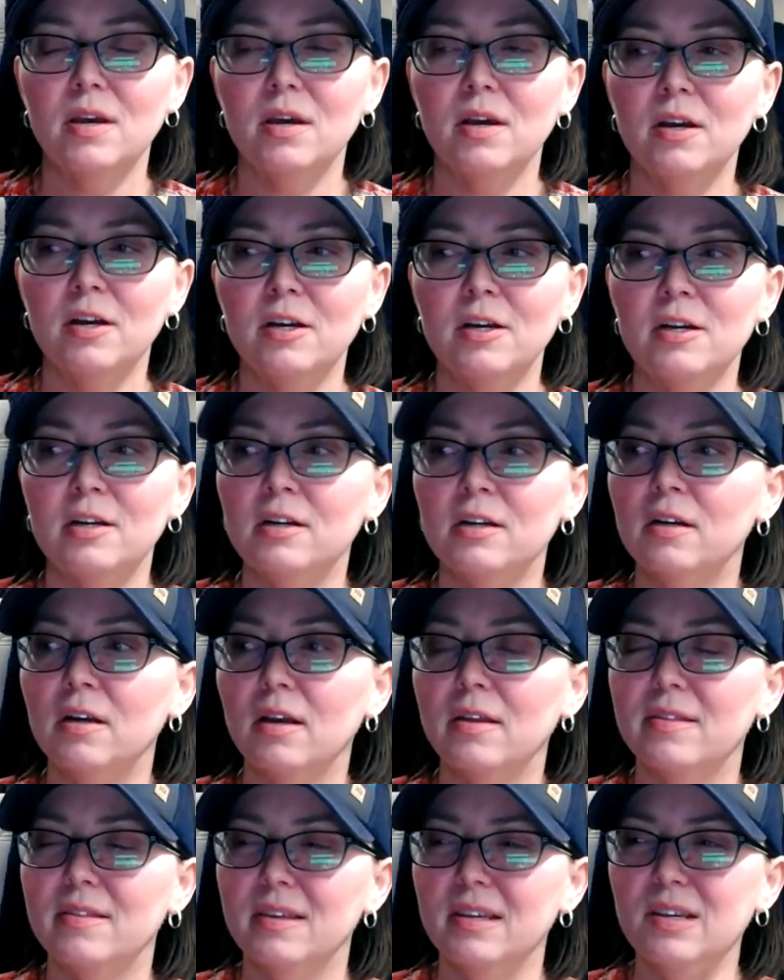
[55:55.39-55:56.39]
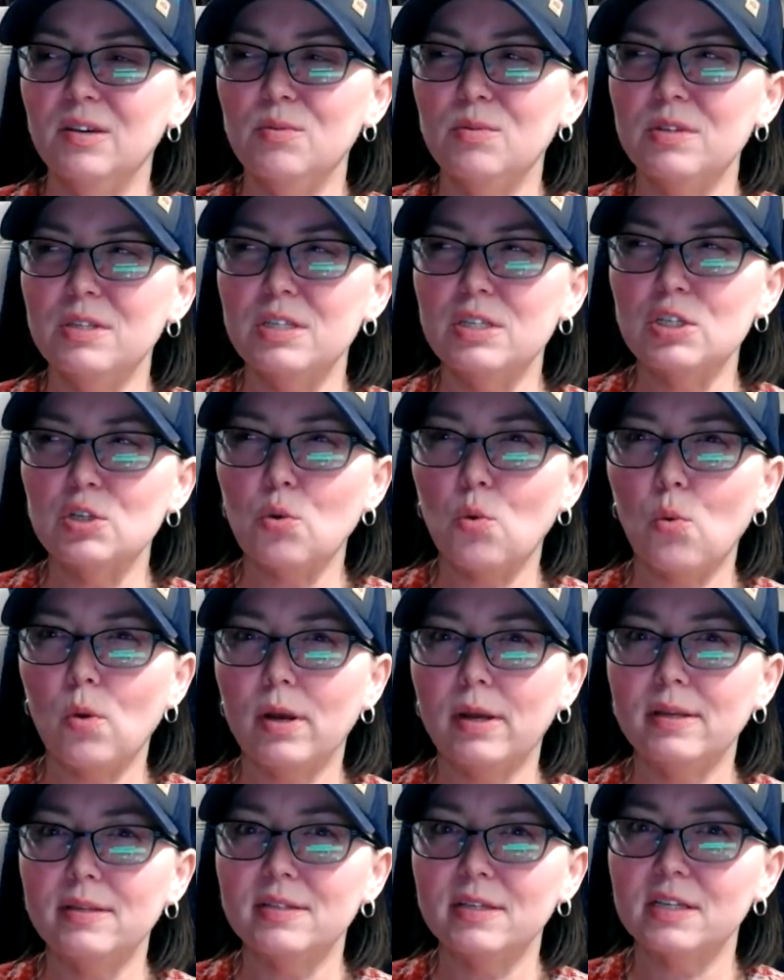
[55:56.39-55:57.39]
I think it was
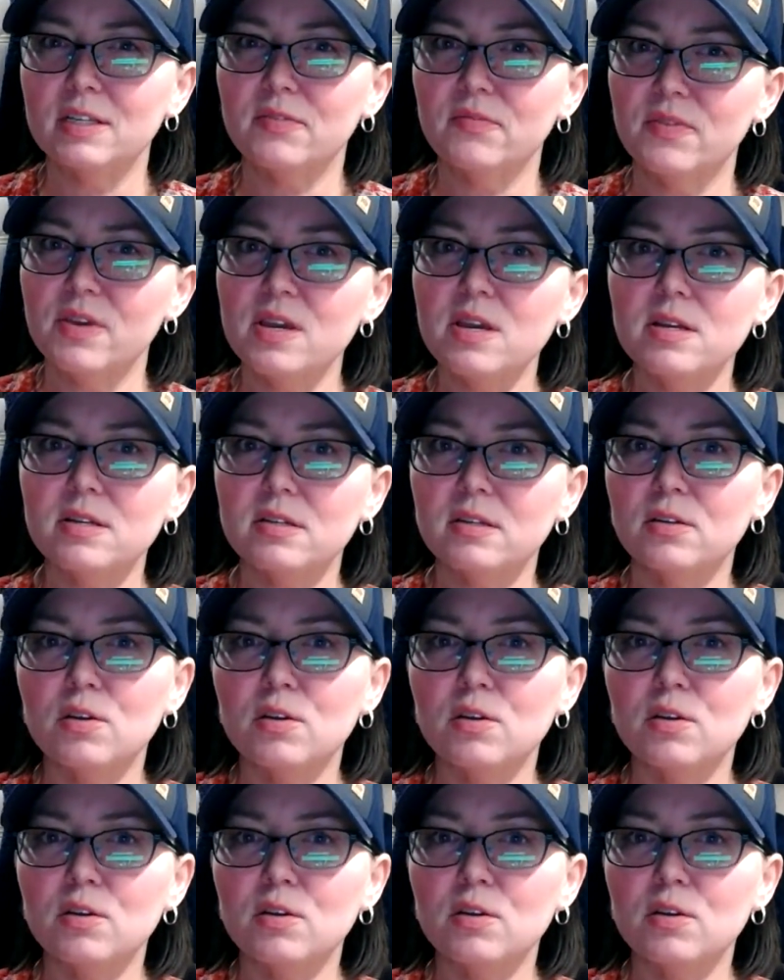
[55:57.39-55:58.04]
26 feet,